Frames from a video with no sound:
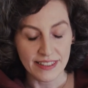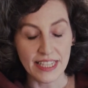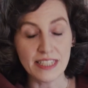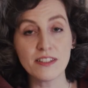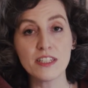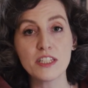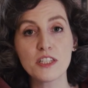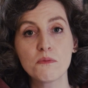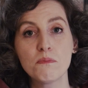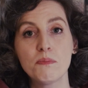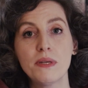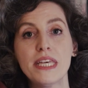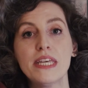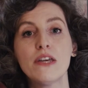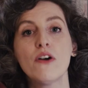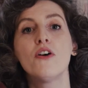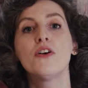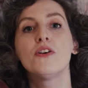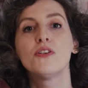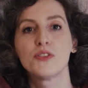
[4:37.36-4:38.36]
that is
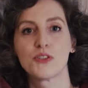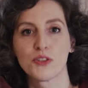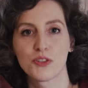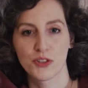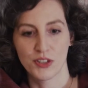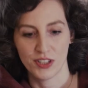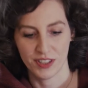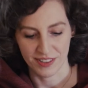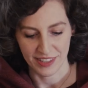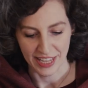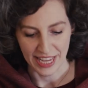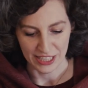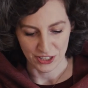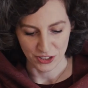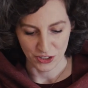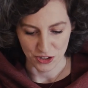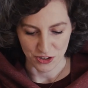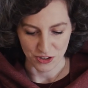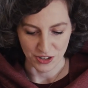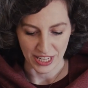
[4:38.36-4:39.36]
beyond
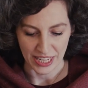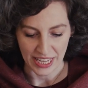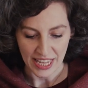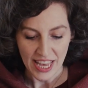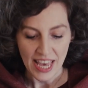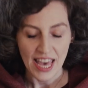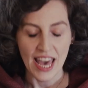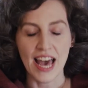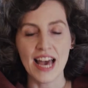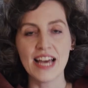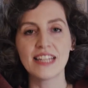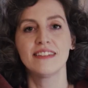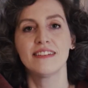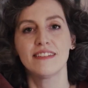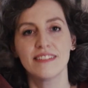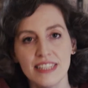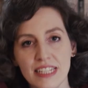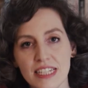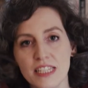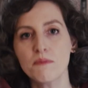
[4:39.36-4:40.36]
that tree.
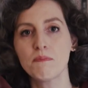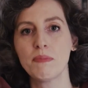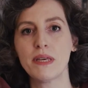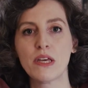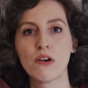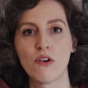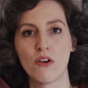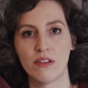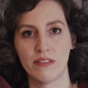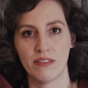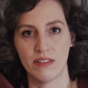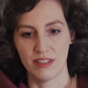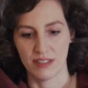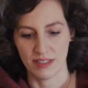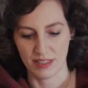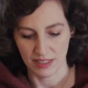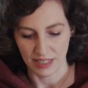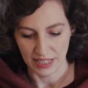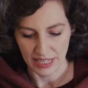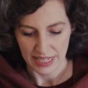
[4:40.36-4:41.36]
And this
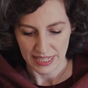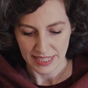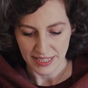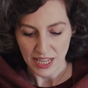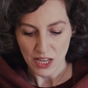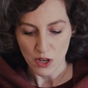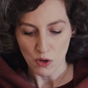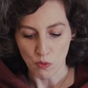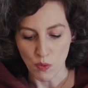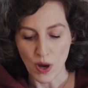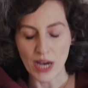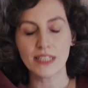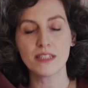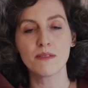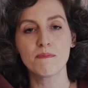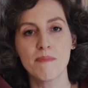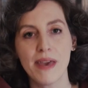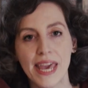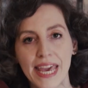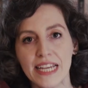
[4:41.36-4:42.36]
beyondness is
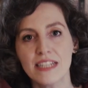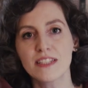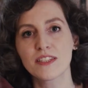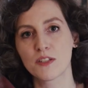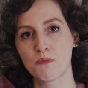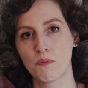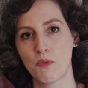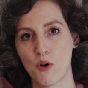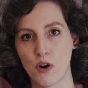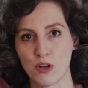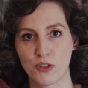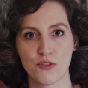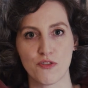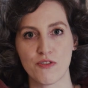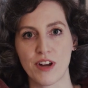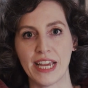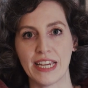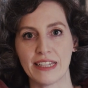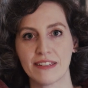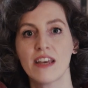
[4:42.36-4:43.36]
what makes the
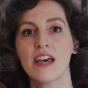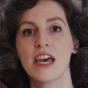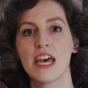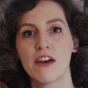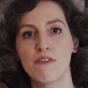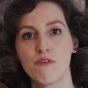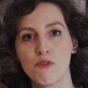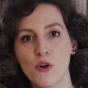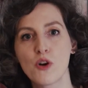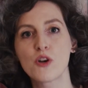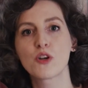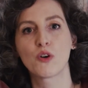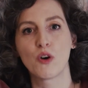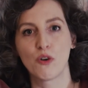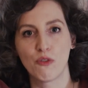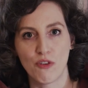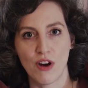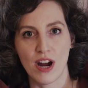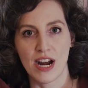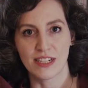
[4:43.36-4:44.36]
portrait a work
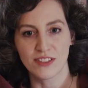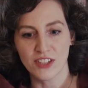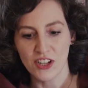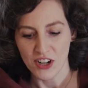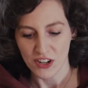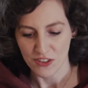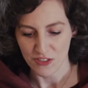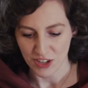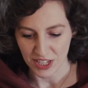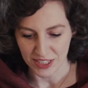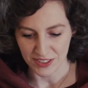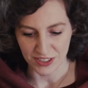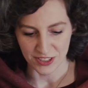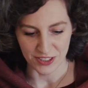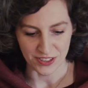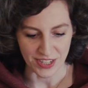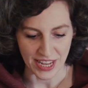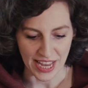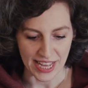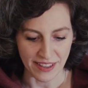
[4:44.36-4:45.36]
of art
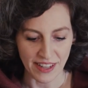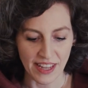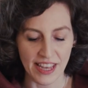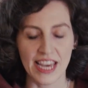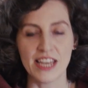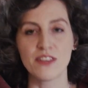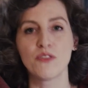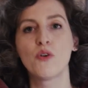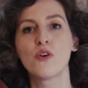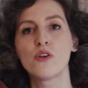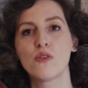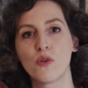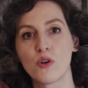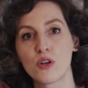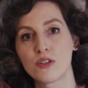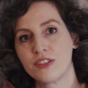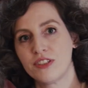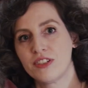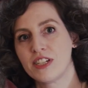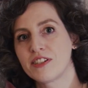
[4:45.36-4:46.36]
rather than an
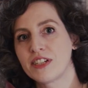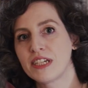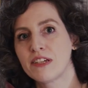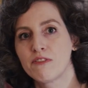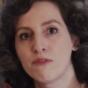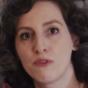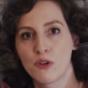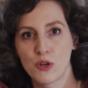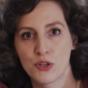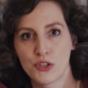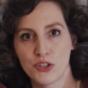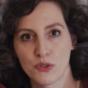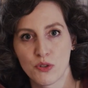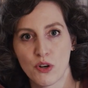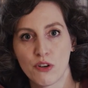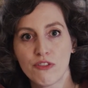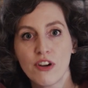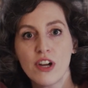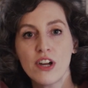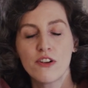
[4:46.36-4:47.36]
ordinary
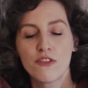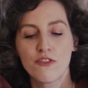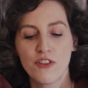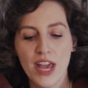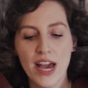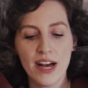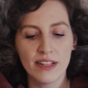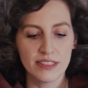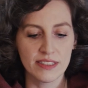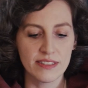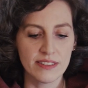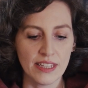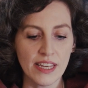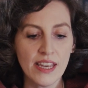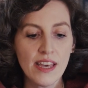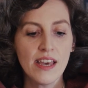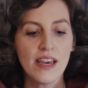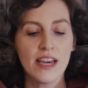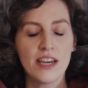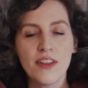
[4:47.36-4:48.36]
version of
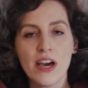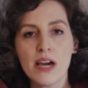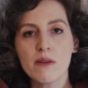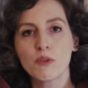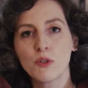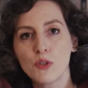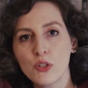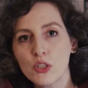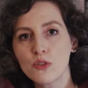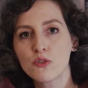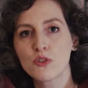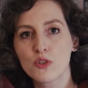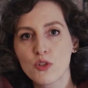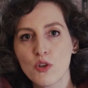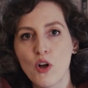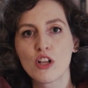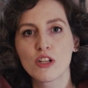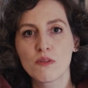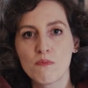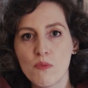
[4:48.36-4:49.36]
reality. And I'm going to
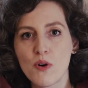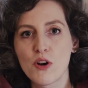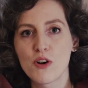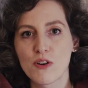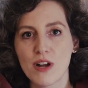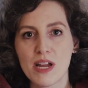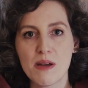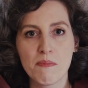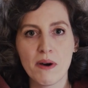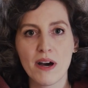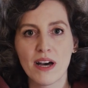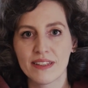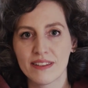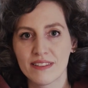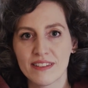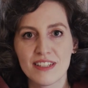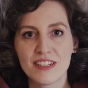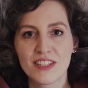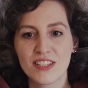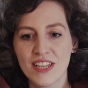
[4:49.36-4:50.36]
talk more
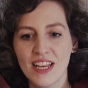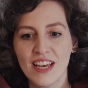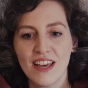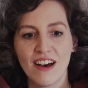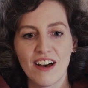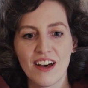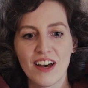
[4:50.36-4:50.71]
about this